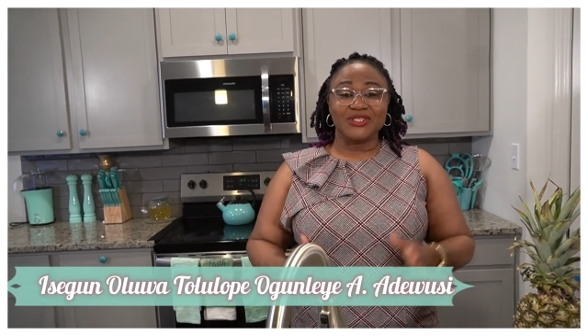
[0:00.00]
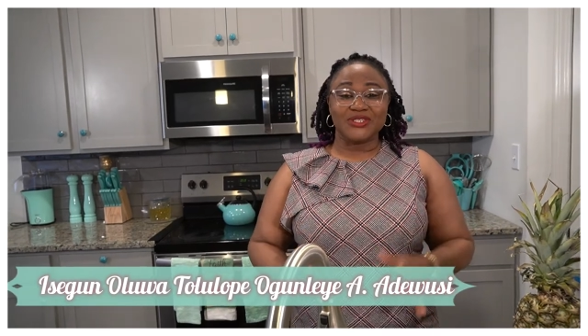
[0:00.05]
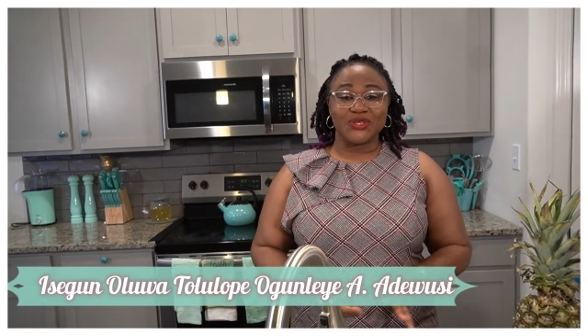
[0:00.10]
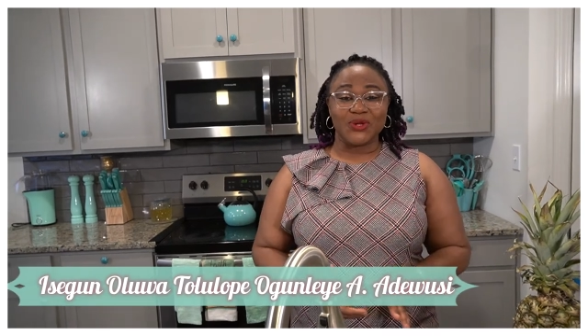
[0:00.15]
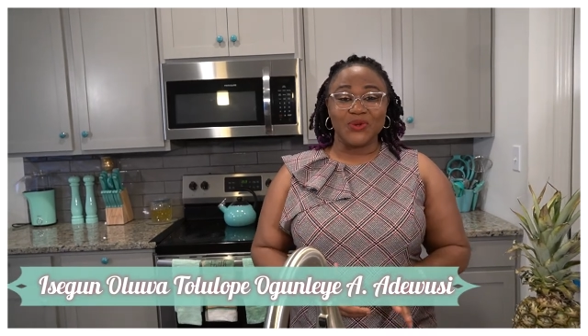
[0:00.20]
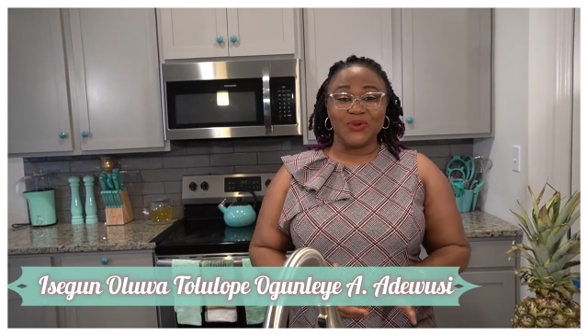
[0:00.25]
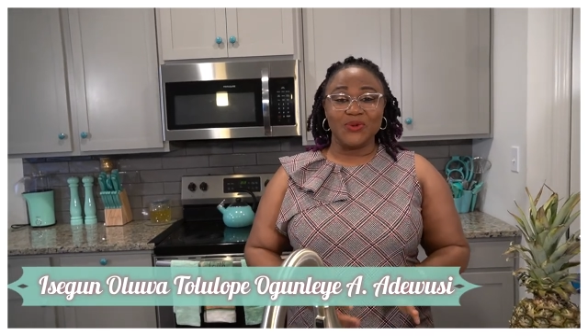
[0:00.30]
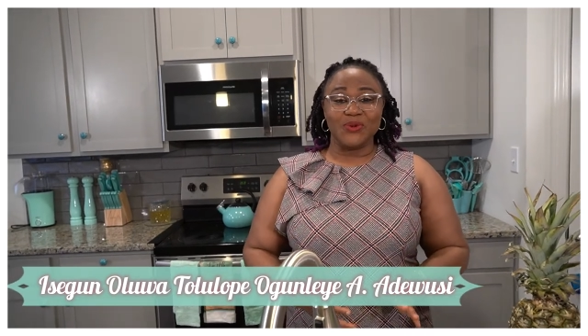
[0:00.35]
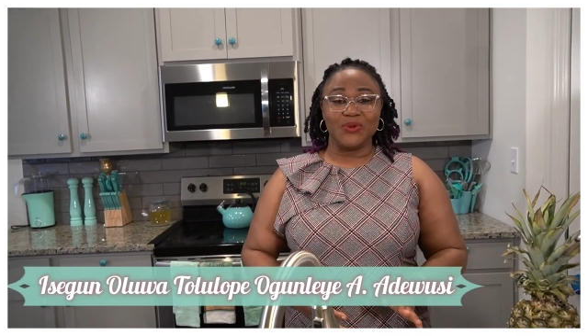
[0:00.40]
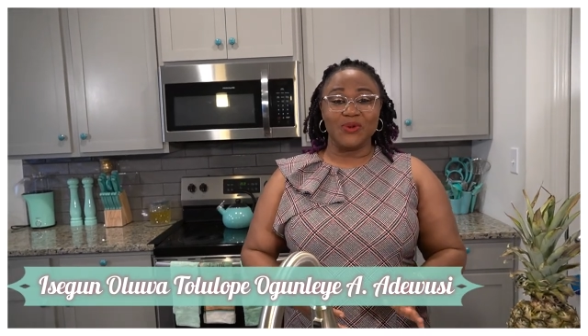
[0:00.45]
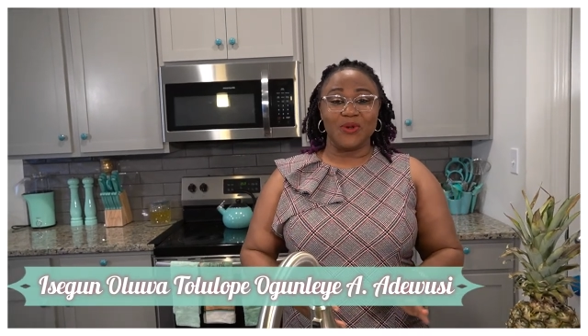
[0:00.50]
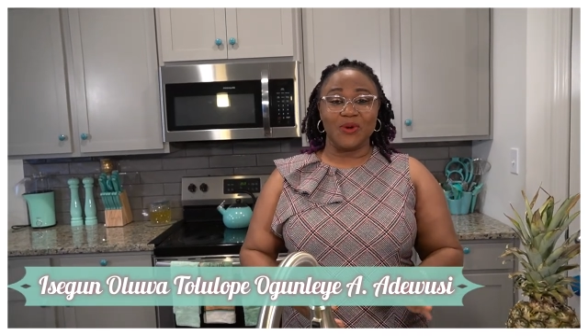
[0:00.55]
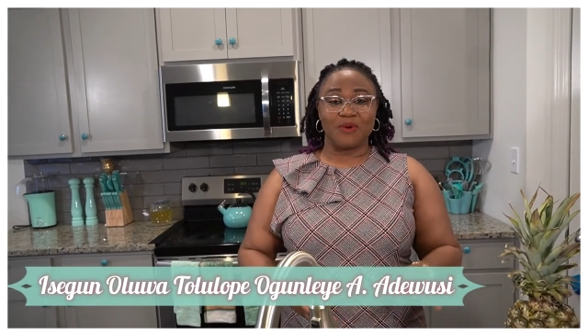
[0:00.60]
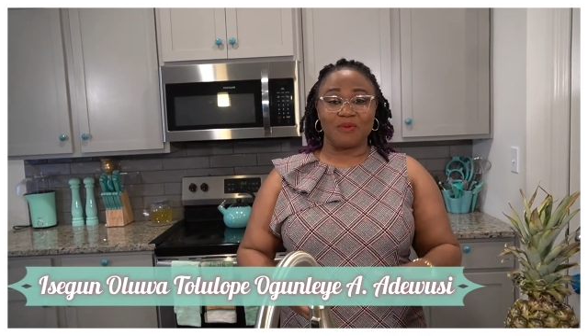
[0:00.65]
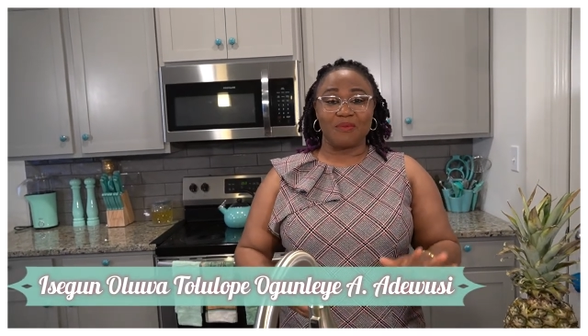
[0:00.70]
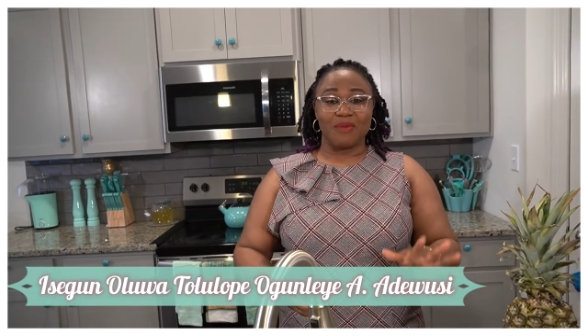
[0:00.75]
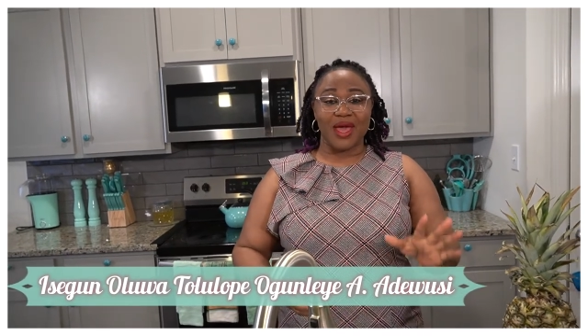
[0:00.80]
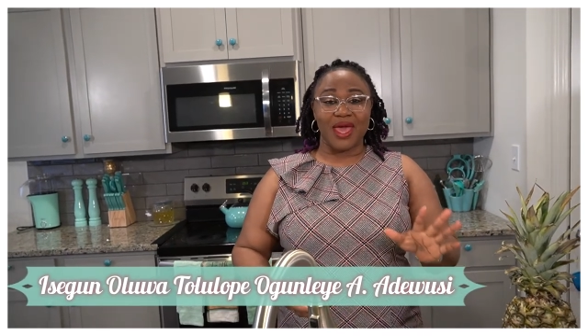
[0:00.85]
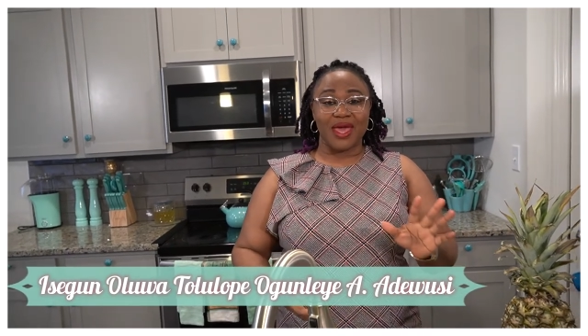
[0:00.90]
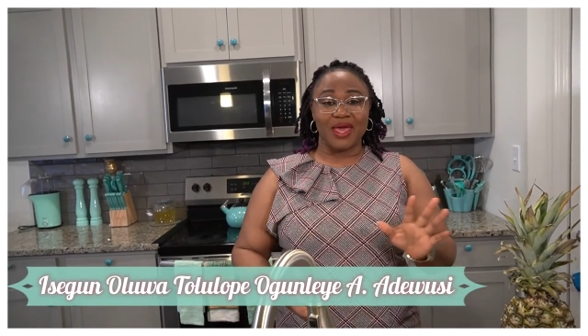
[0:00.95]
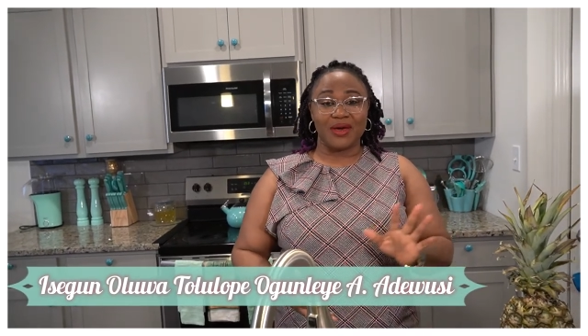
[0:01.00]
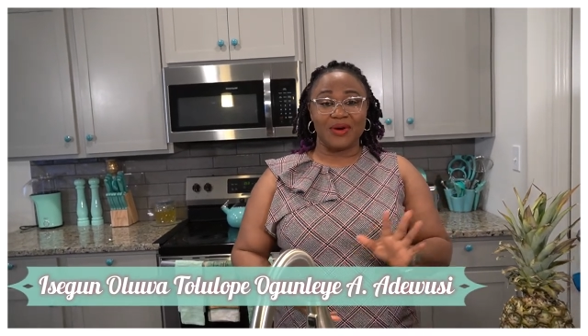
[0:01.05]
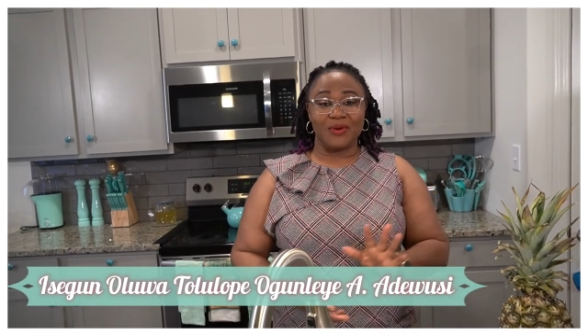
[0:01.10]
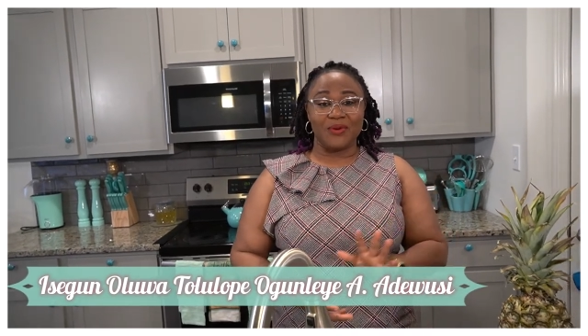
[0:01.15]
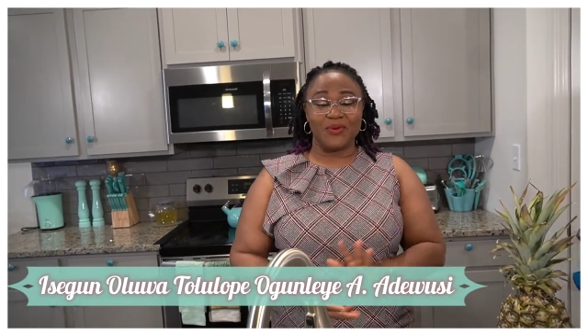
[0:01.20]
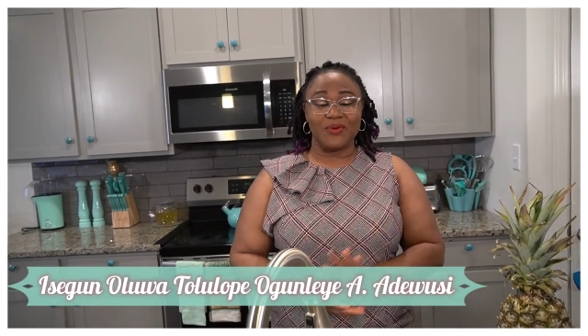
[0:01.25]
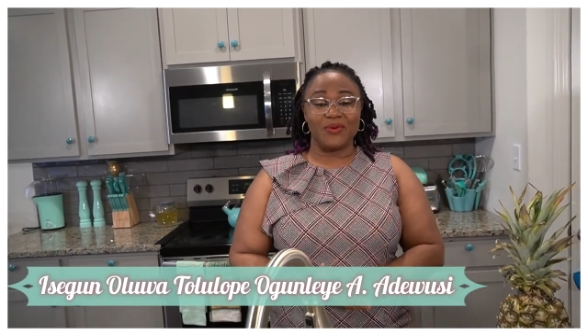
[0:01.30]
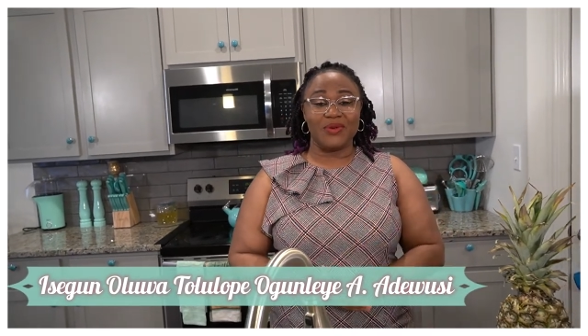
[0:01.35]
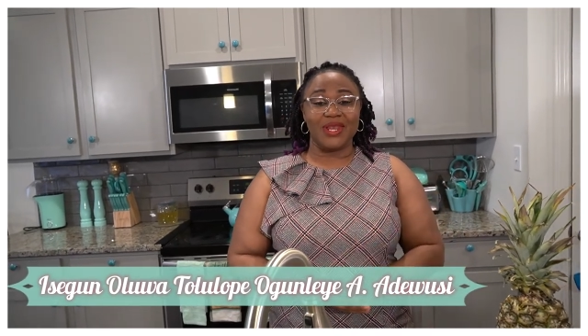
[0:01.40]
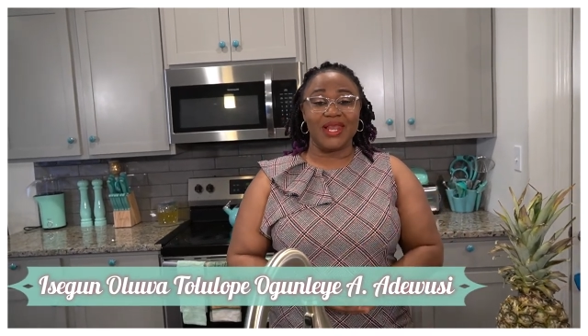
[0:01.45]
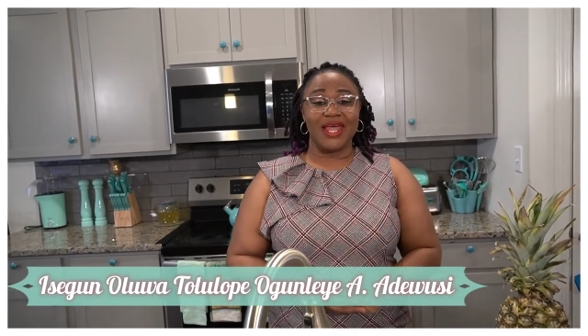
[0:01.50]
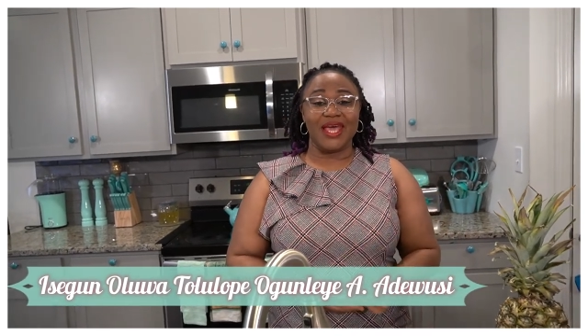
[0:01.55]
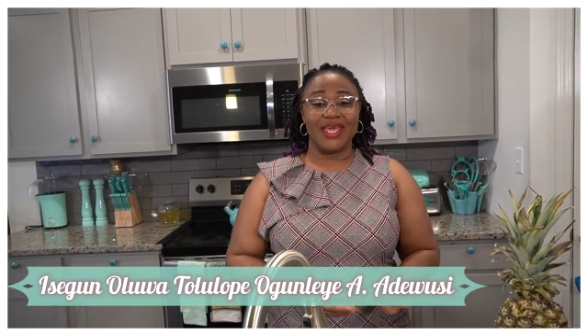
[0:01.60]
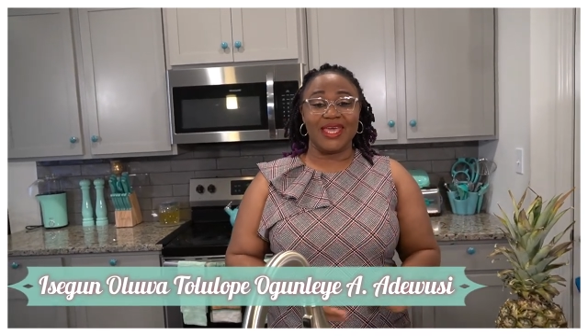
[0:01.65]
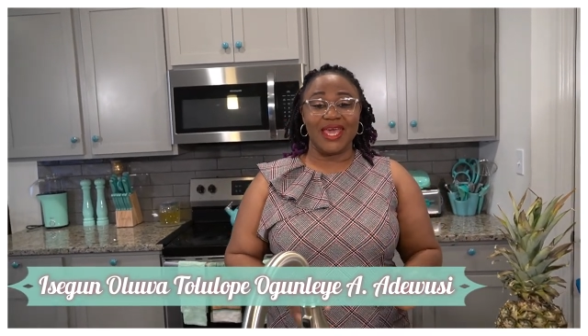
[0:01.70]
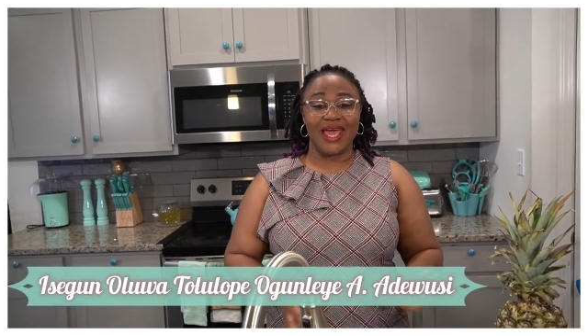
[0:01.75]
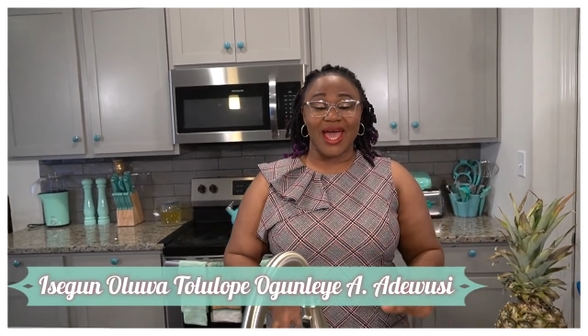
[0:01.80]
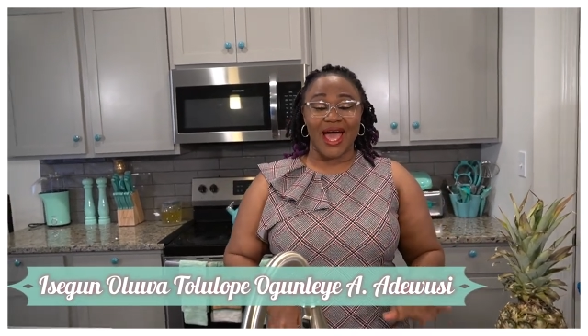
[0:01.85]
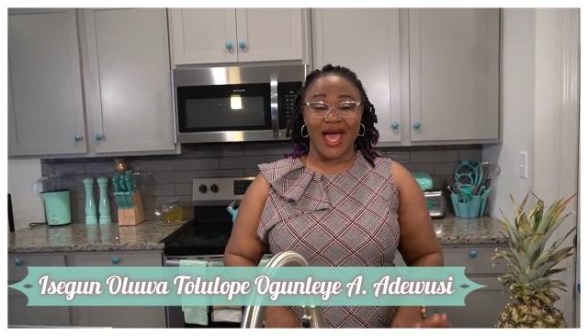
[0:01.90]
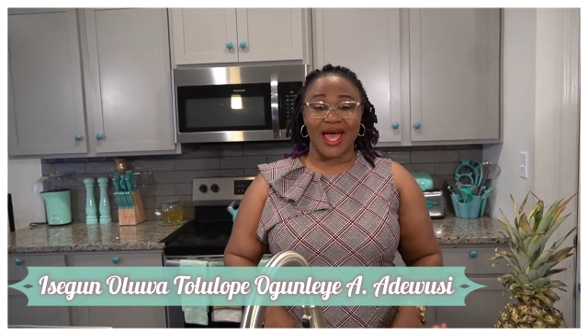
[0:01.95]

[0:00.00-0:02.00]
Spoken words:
Tolu Lope Ogunleye